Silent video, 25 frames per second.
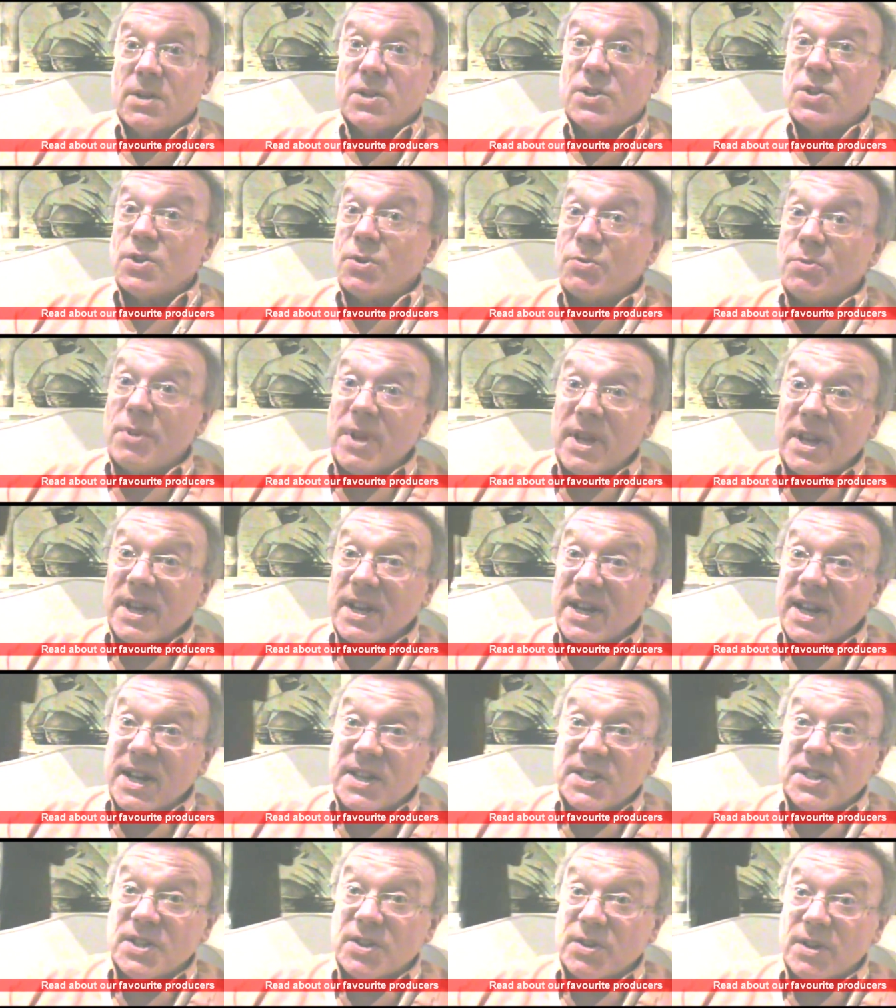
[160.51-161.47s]
Touriga
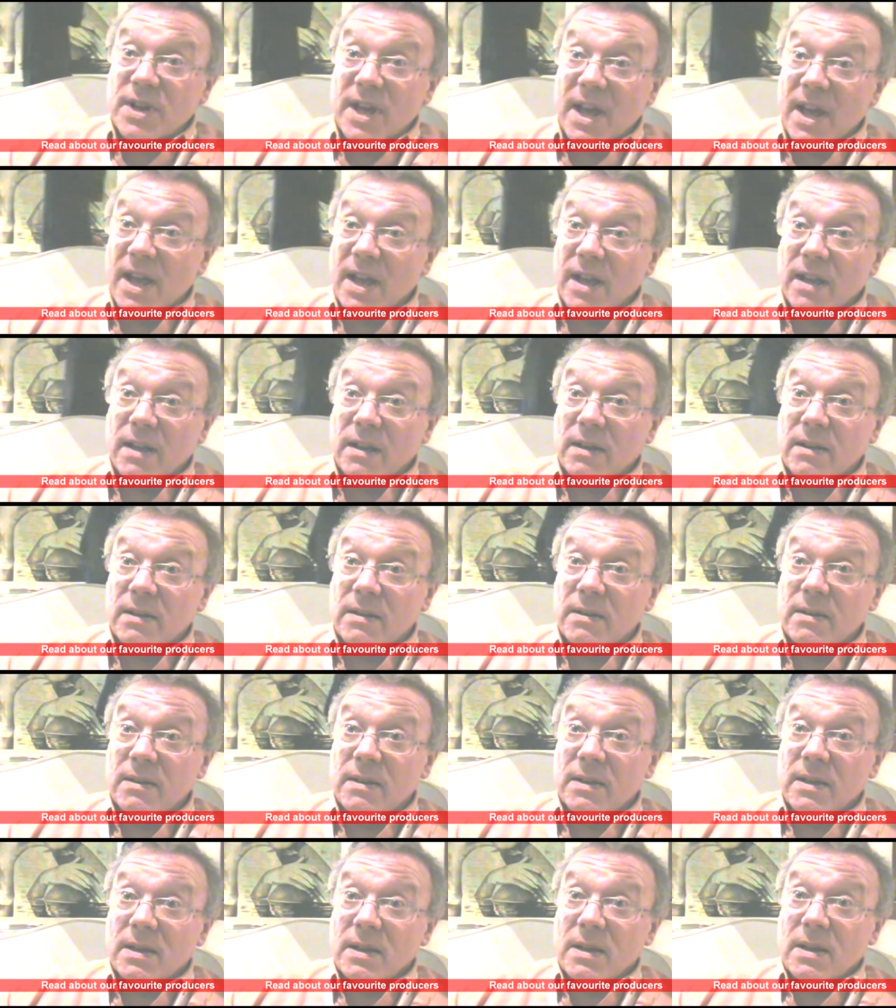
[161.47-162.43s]
Nacional,
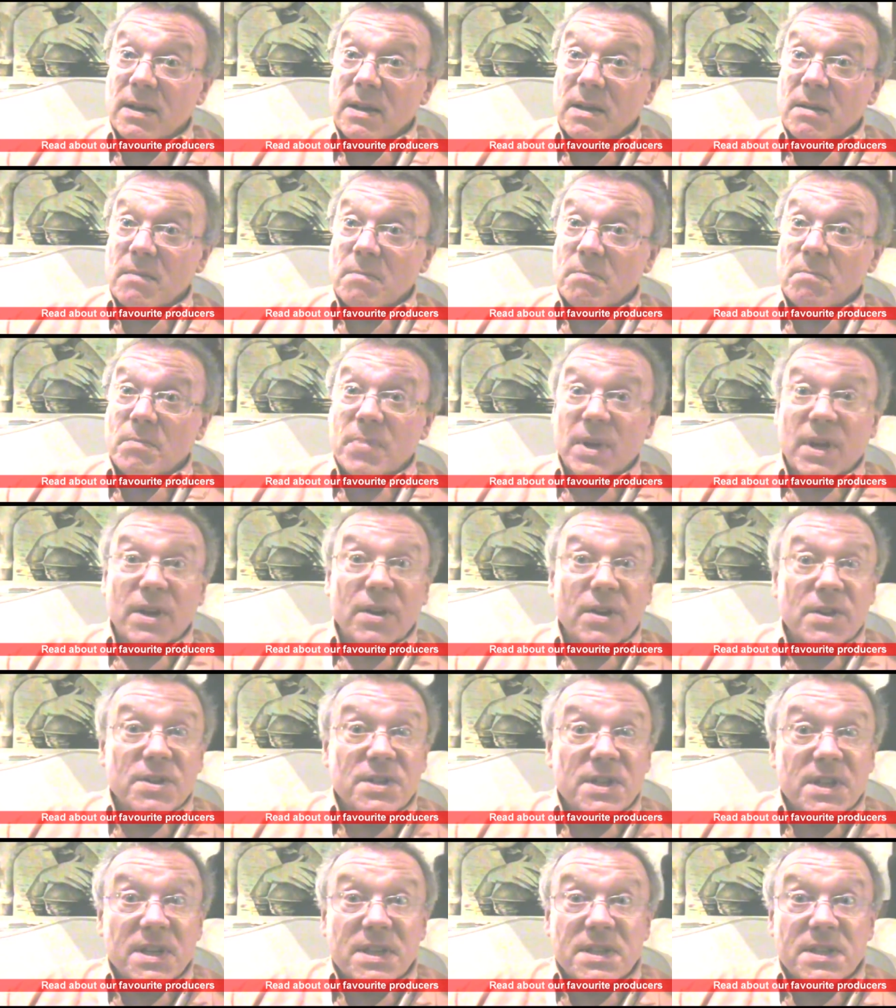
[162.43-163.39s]

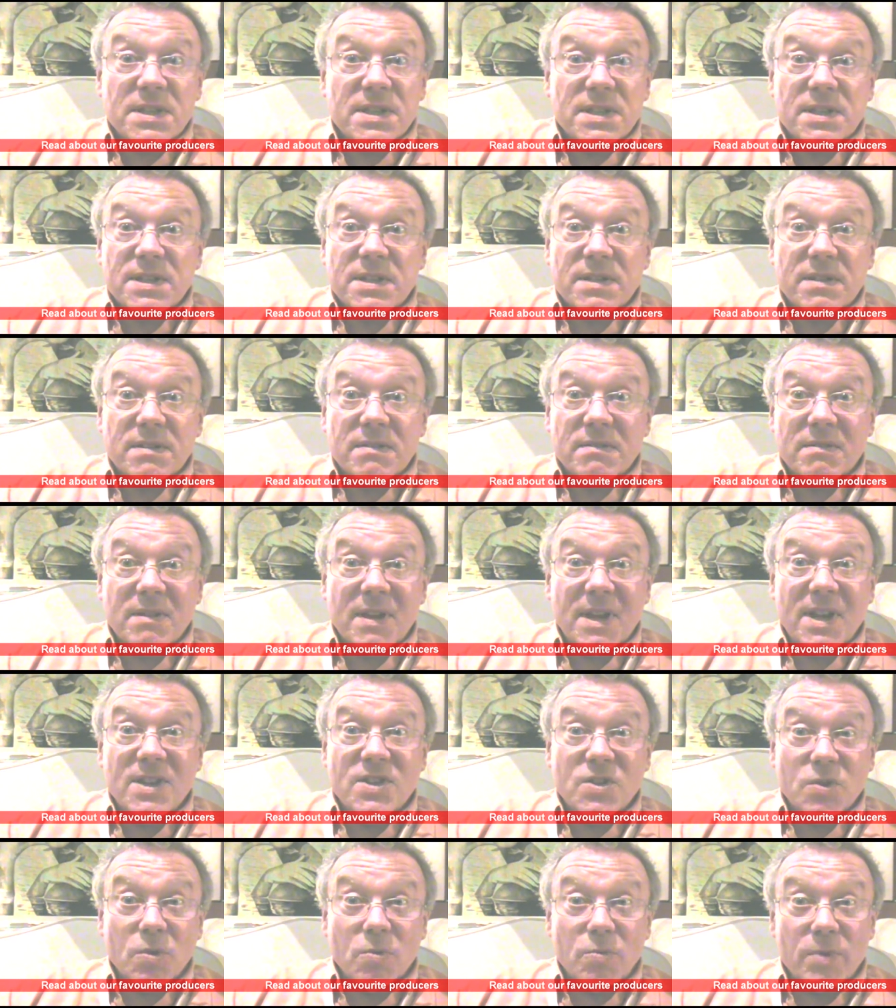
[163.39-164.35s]
because it's
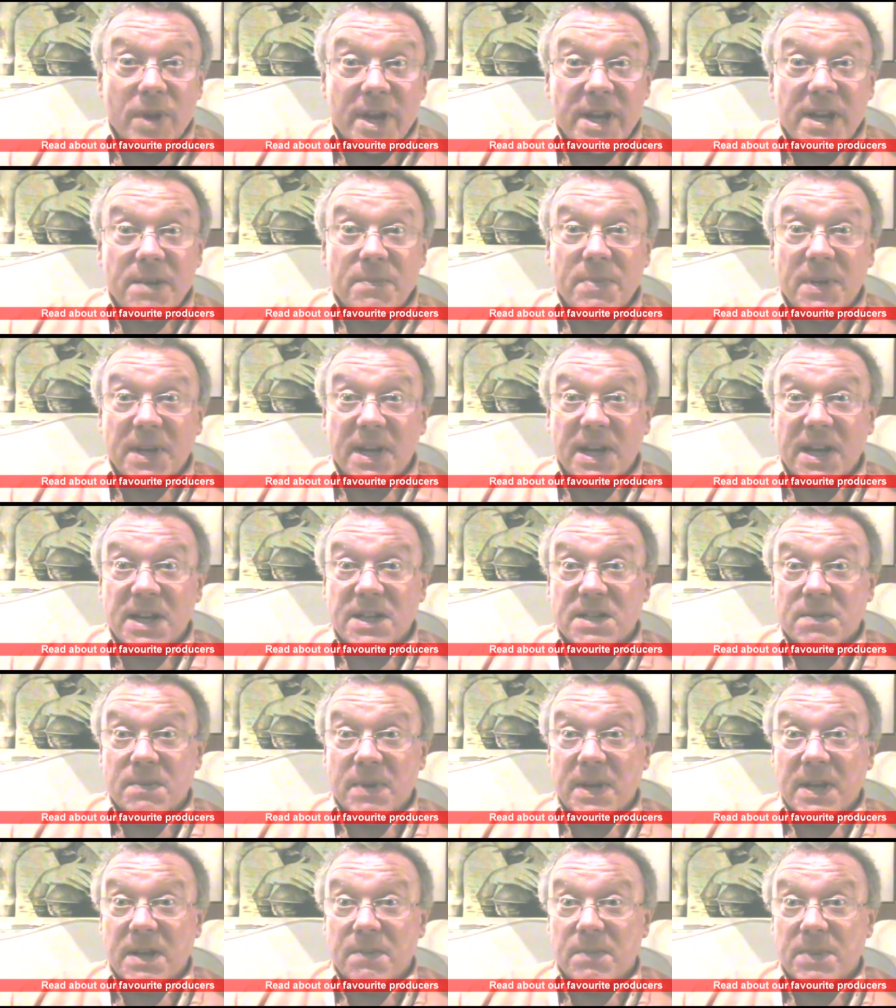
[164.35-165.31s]
it's already beginning to
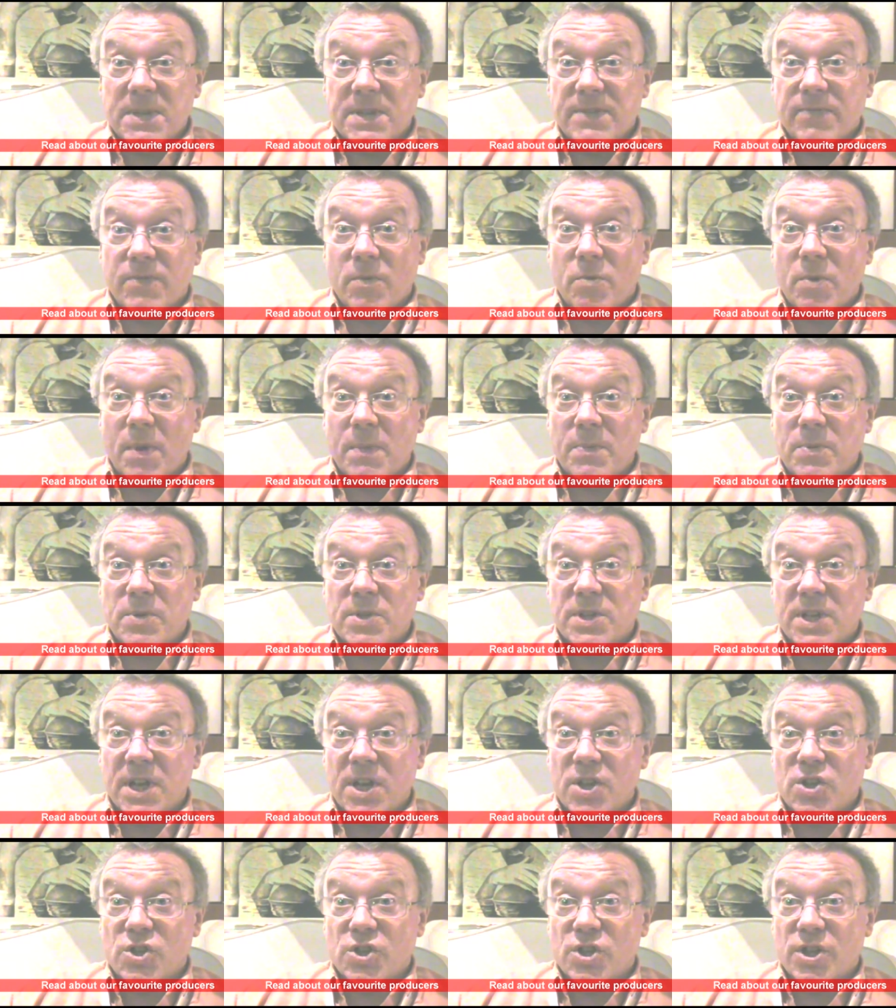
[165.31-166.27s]
make a bit of a
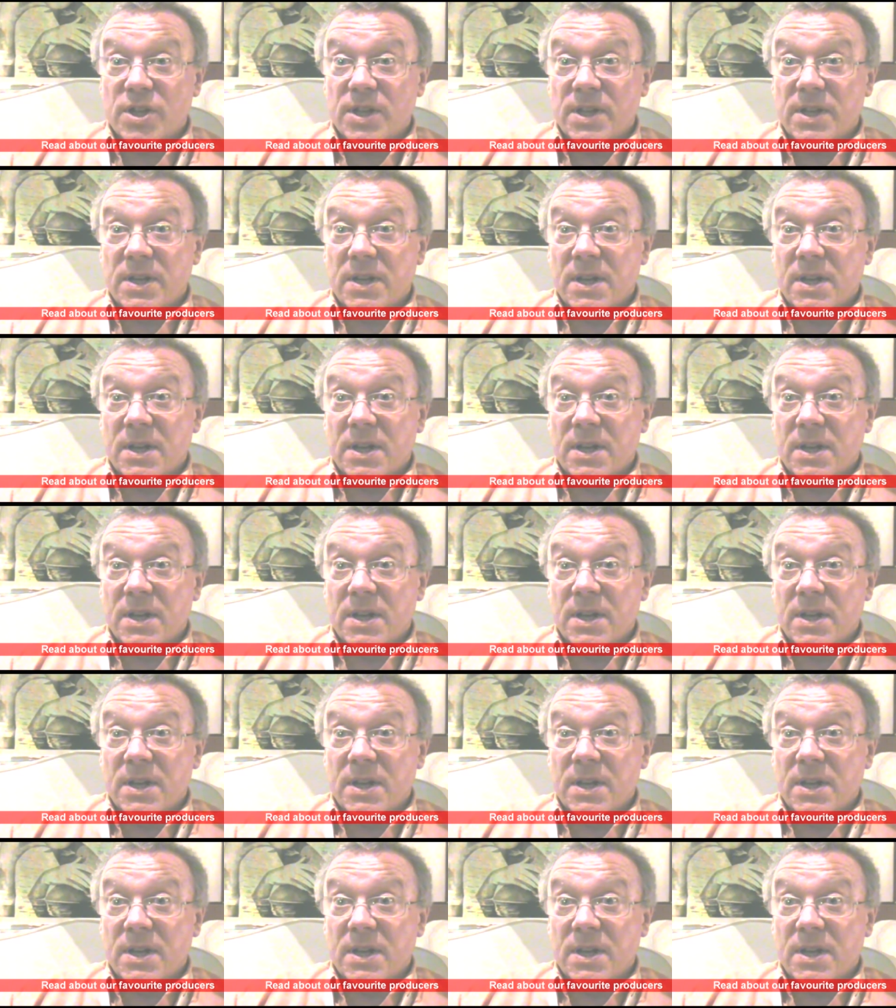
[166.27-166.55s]
reputation.